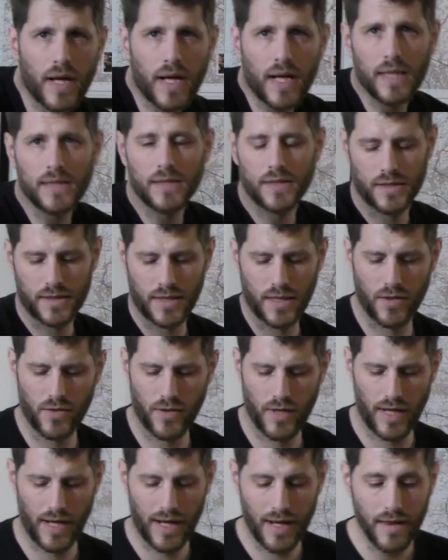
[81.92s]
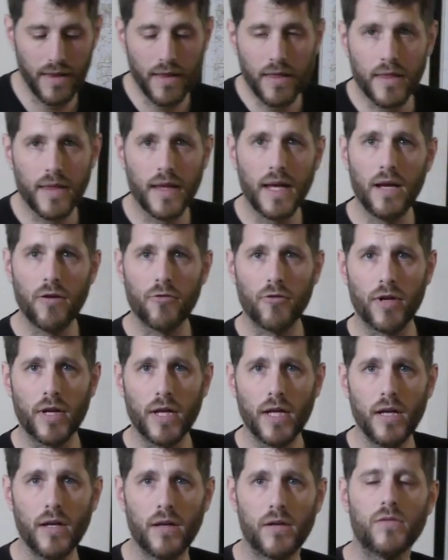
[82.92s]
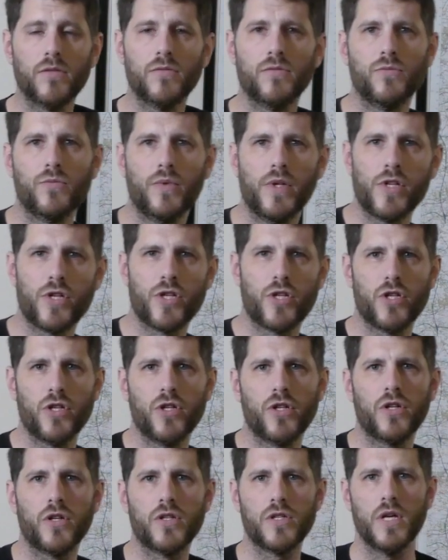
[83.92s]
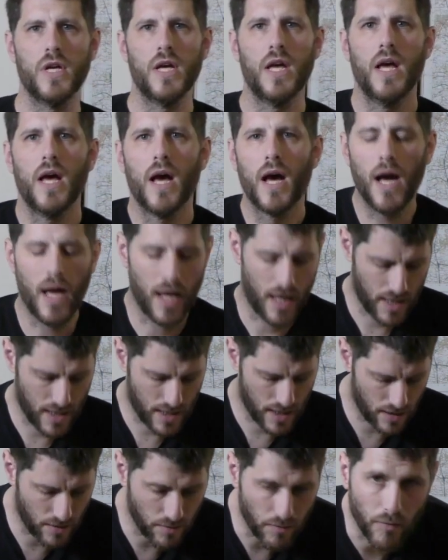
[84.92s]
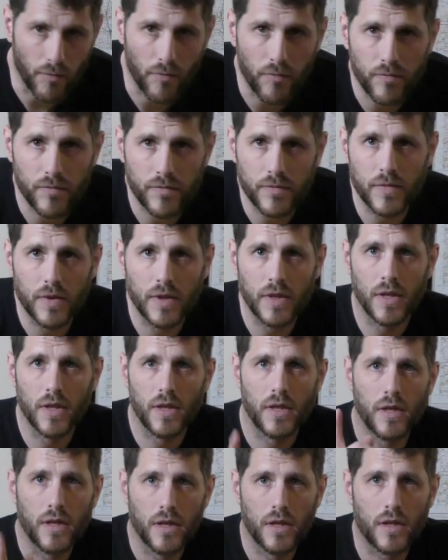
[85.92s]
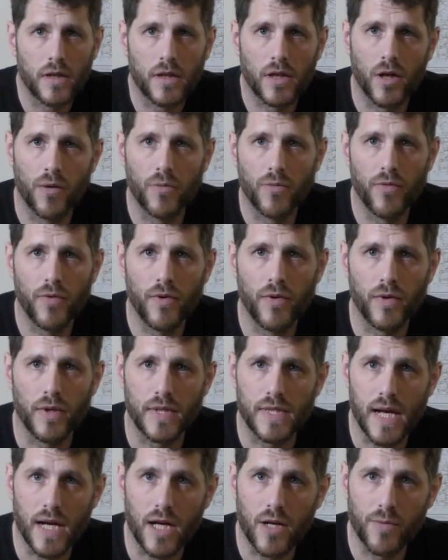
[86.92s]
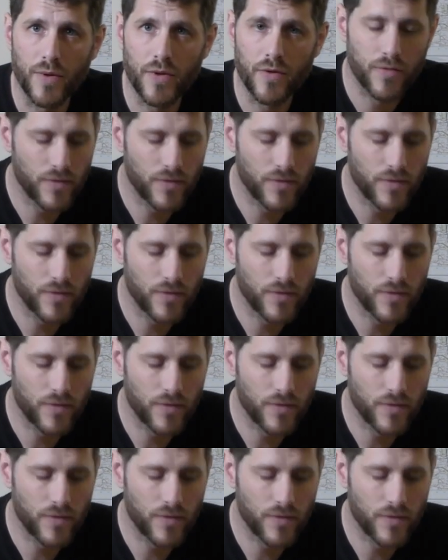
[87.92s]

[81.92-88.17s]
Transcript: And so in theory it should come through. Is that coming